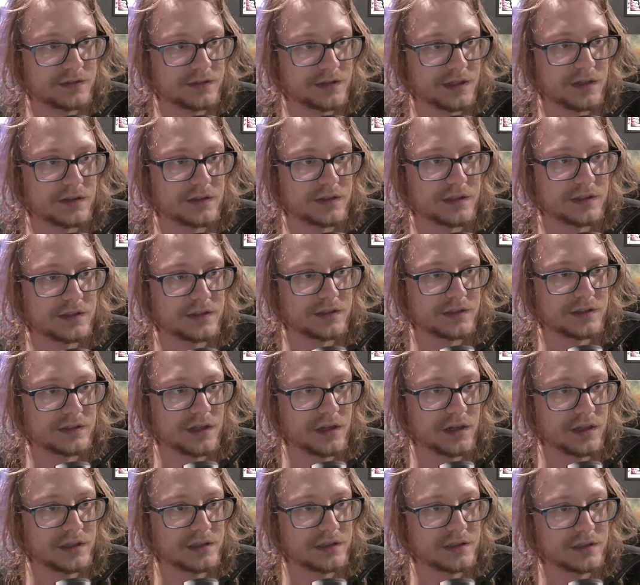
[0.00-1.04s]
Now they
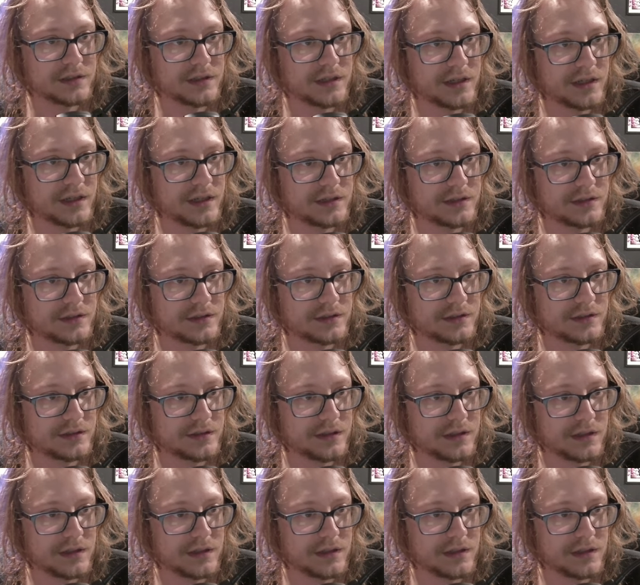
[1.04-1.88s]
start at,